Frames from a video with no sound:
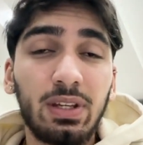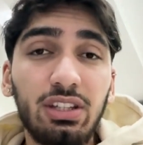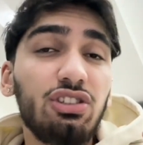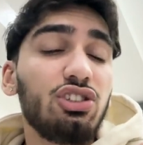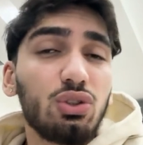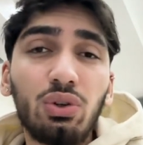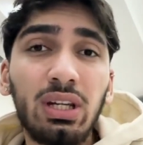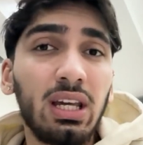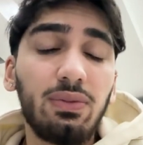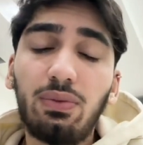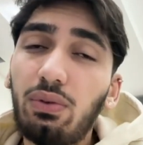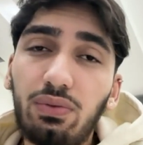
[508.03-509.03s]
And just joining
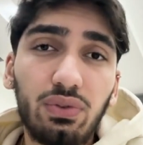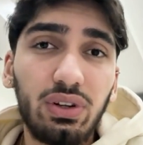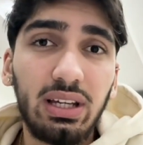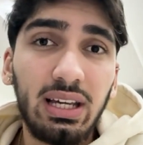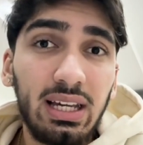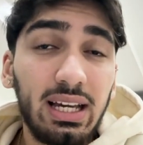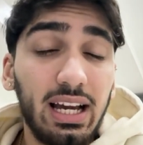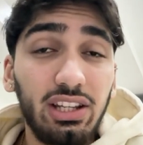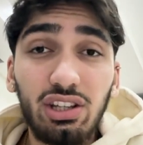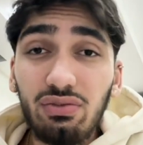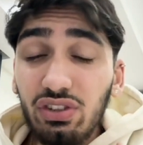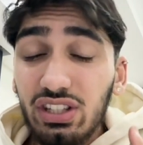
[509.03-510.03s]
it for free,
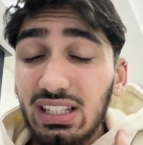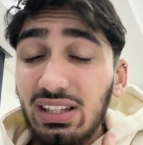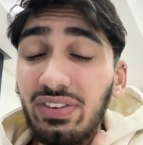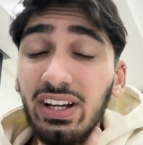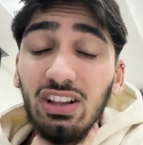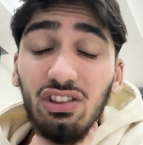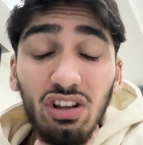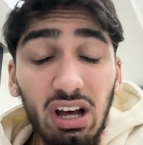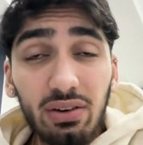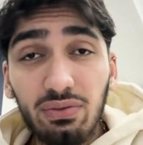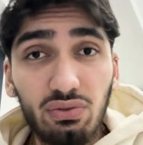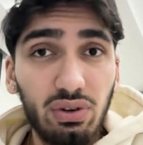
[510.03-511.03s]
and you're receiving a
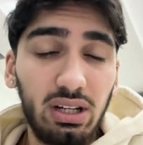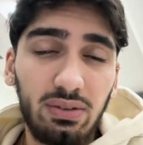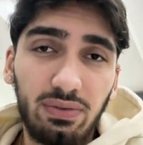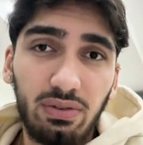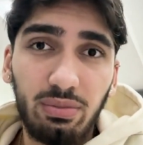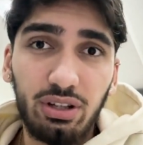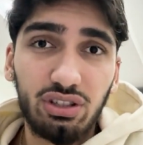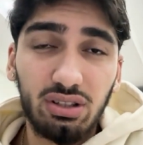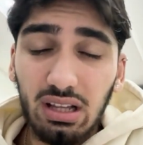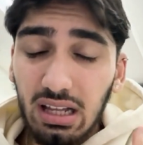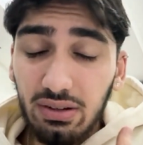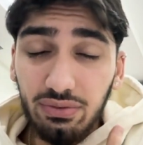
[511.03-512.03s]
lot of great information,
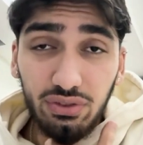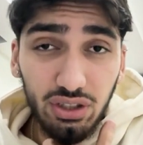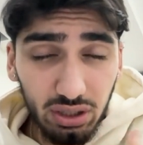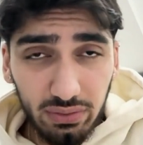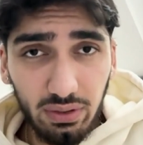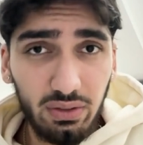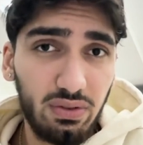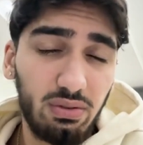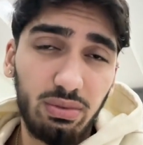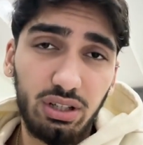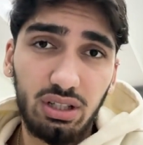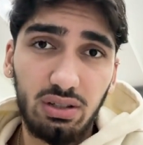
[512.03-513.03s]
a lot of useful
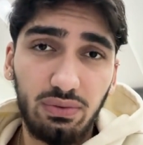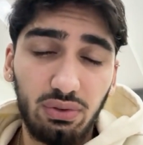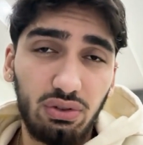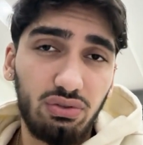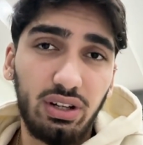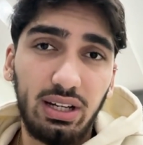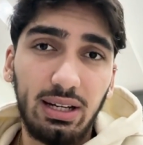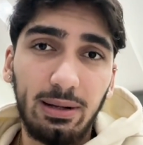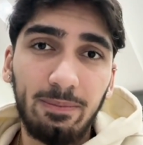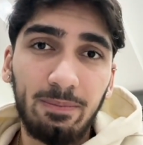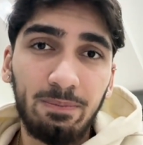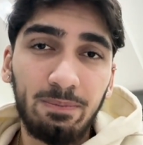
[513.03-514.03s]
information for trading.